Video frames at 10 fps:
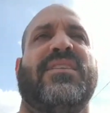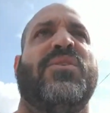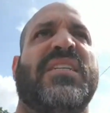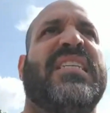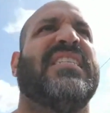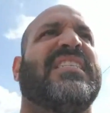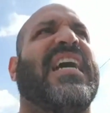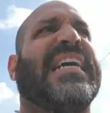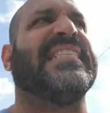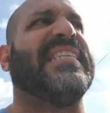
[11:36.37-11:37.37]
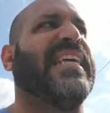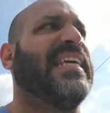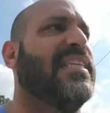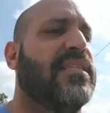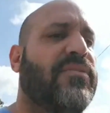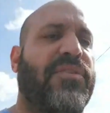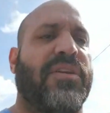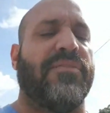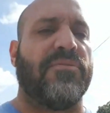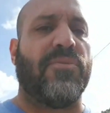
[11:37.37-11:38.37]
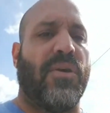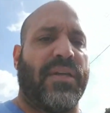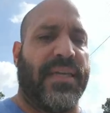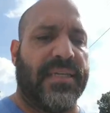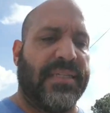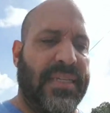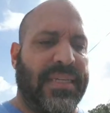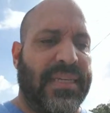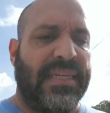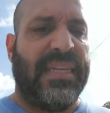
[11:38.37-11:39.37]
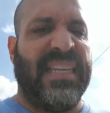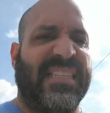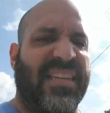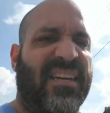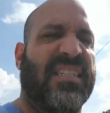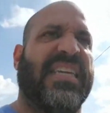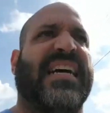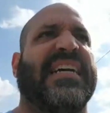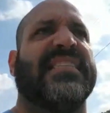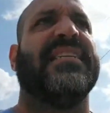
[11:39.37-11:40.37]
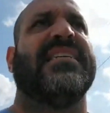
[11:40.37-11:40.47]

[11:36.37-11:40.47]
you know what it is? It's hot today. It doesn't feel comfortable walking. It's an ugly hot.